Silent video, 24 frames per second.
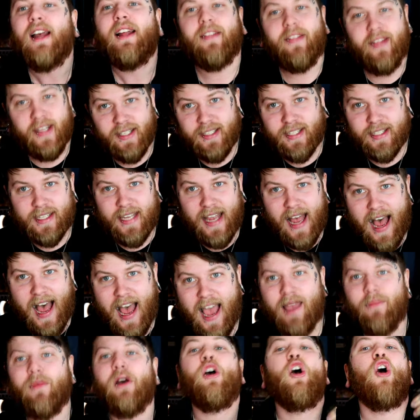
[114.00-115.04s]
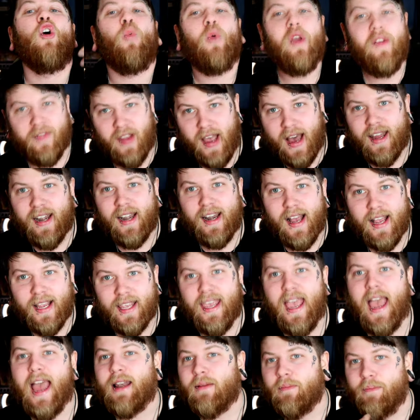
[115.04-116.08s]
This time, we've got it
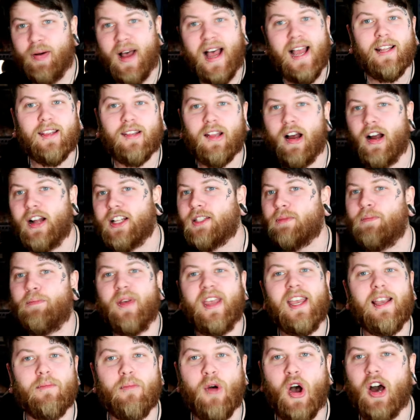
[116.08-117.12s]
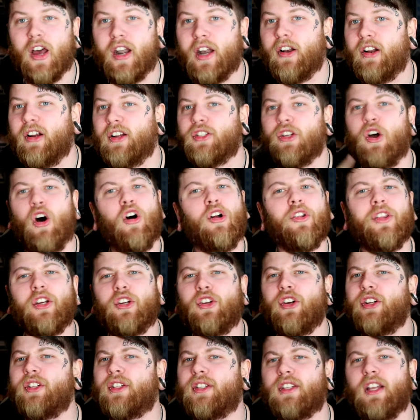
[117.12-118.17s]
again. Pythons, big monitors, all the
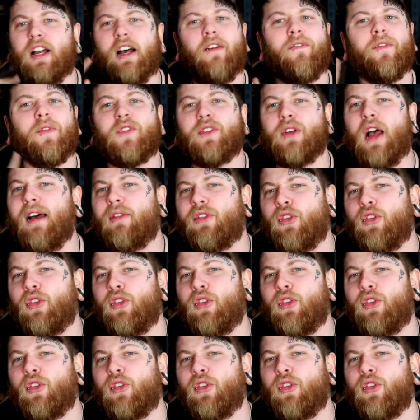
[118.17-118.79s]
good stuff.